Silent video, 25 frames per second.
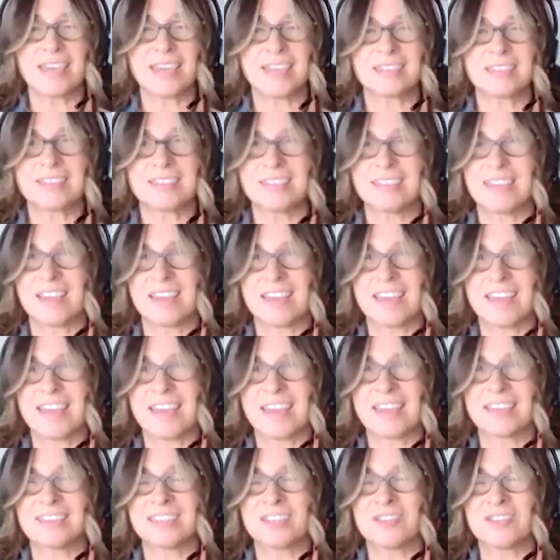
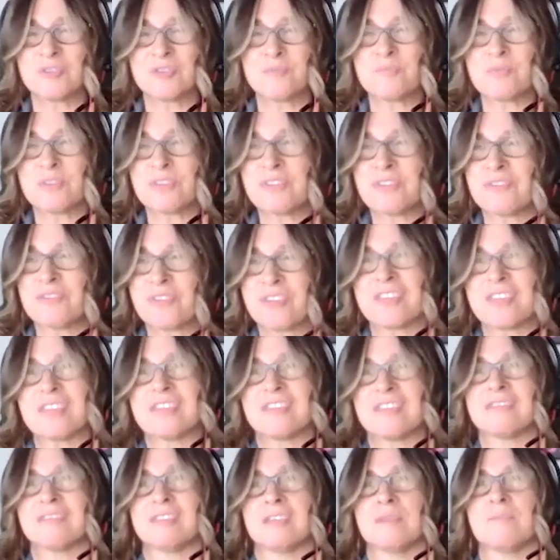It's such a beautiful
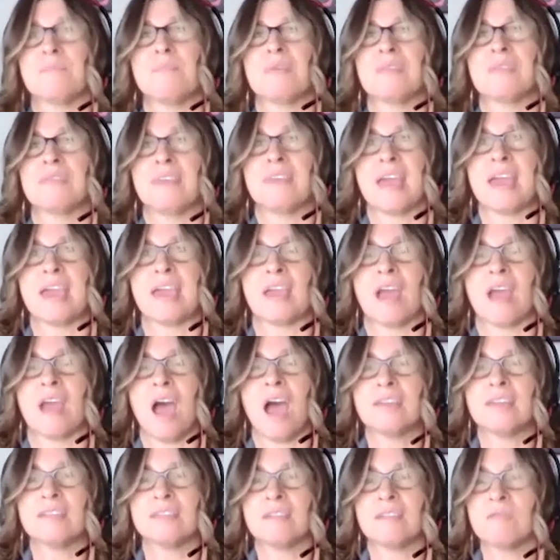little simple thing.
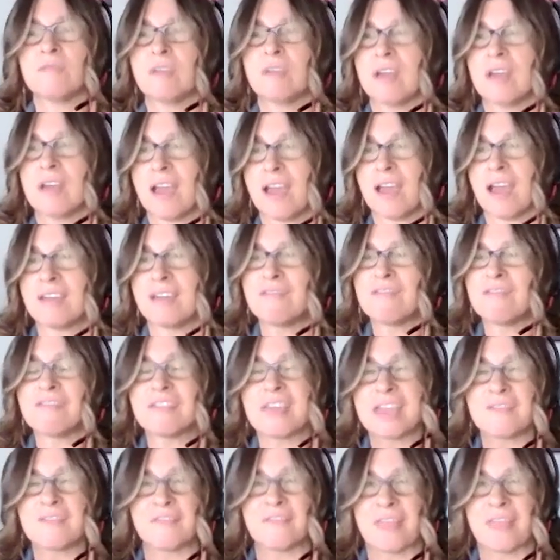I don't
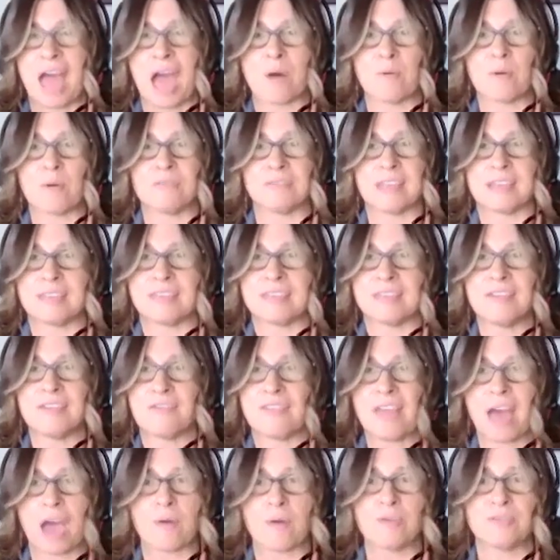like flowers. I think
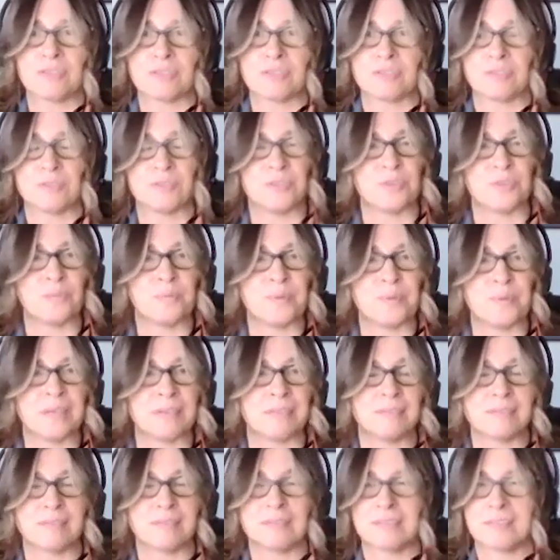flowers are
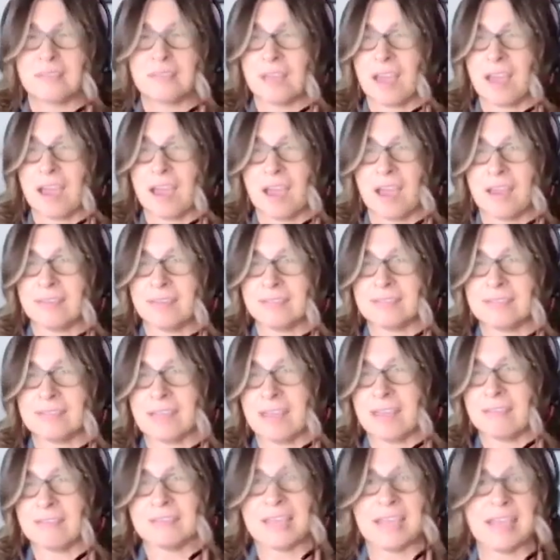stupid. I
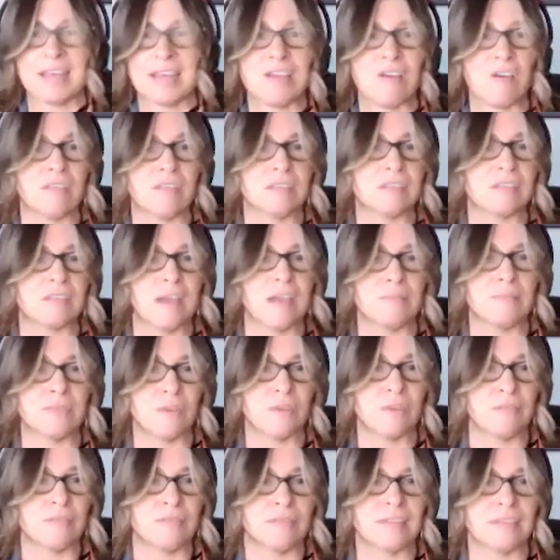tell Danny all the time,
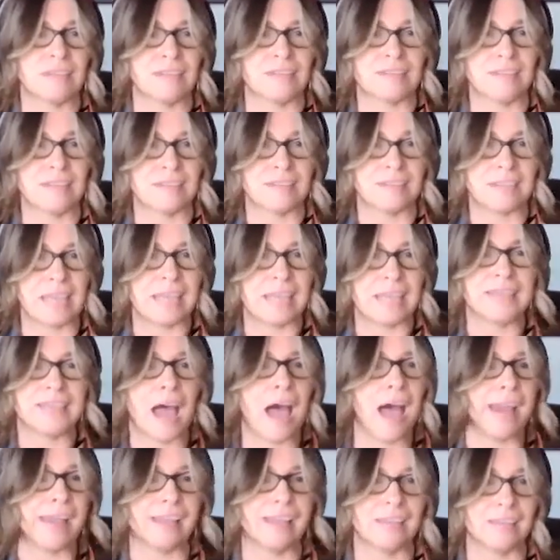don't like it, they
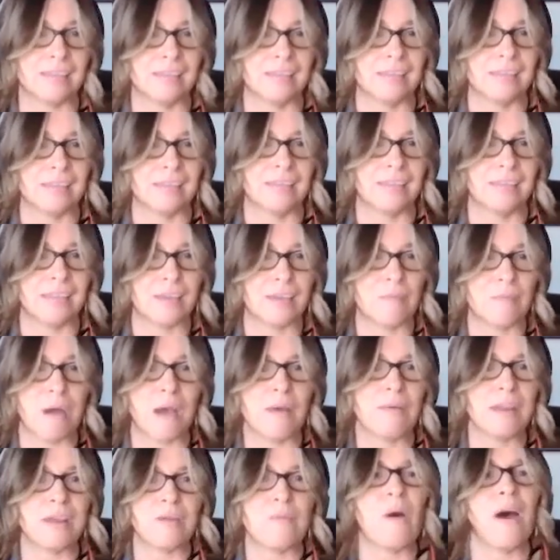die. Like, why
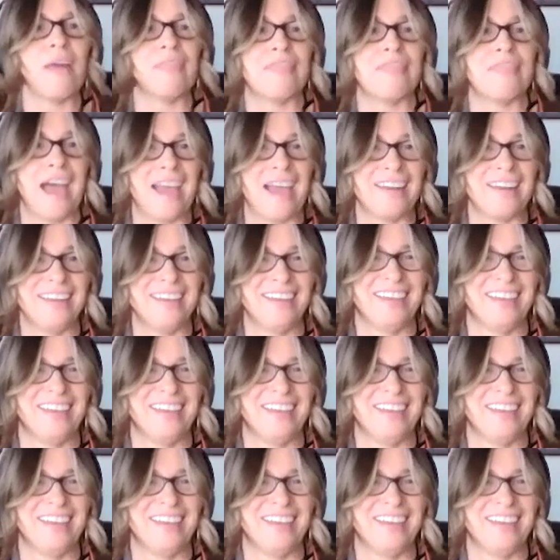would I want that?